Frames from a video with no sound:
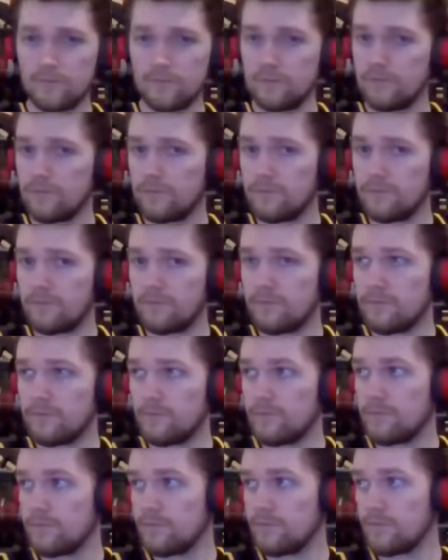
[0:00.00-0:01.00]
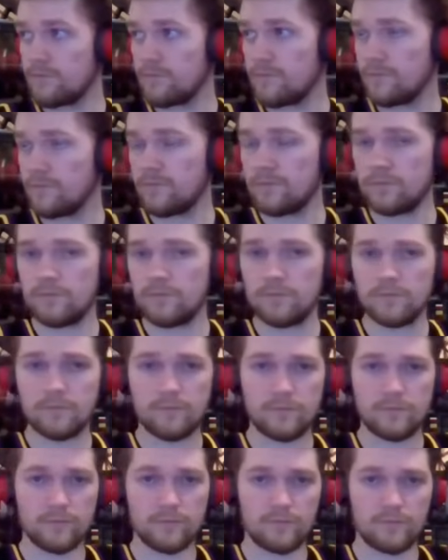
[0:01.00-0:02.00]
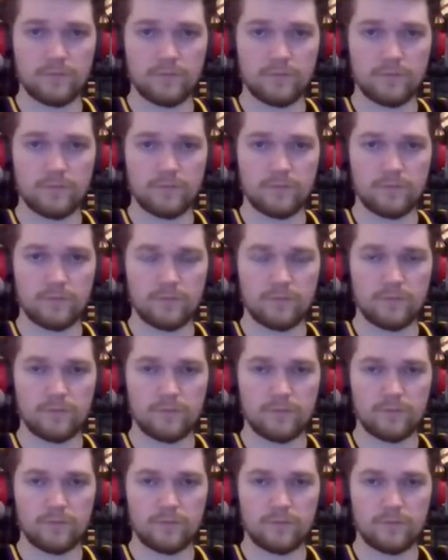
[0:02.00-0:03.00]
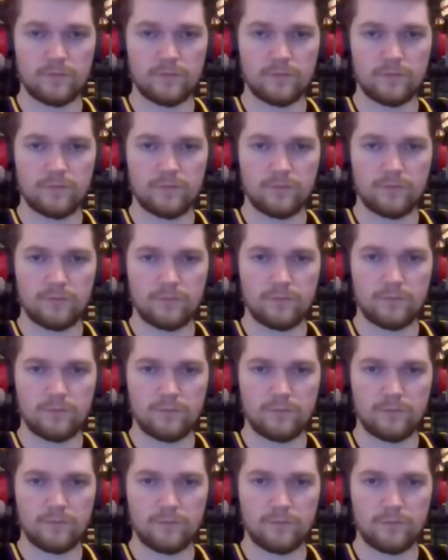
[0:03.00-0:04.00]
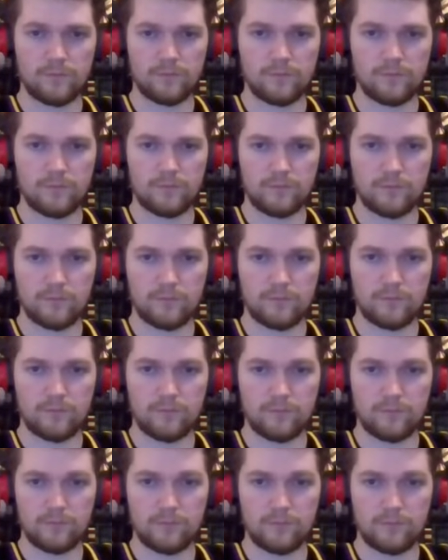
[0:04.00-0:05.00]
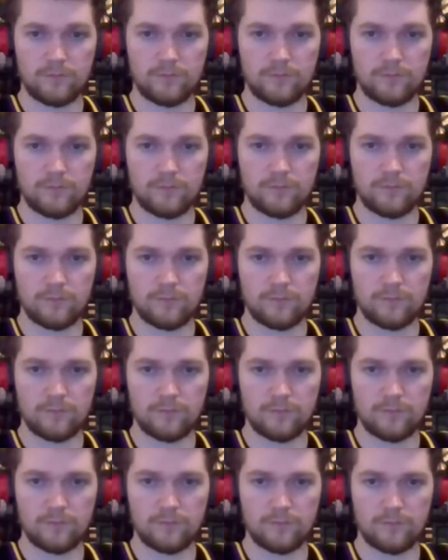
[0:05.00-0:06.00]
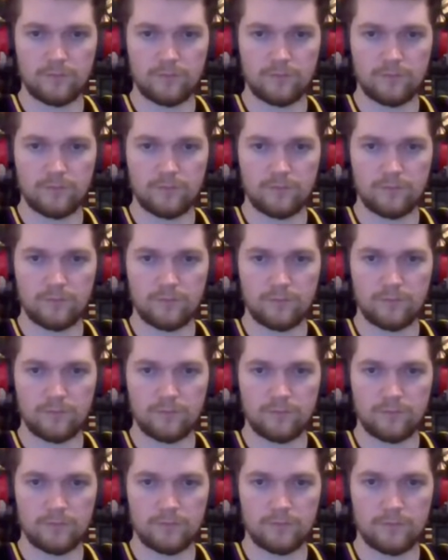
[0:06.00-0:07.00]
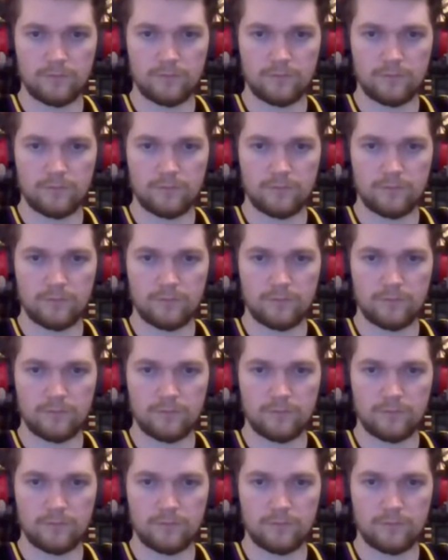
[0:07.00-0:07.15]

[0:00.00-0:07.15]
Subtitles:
No words are spoken by the person on screen.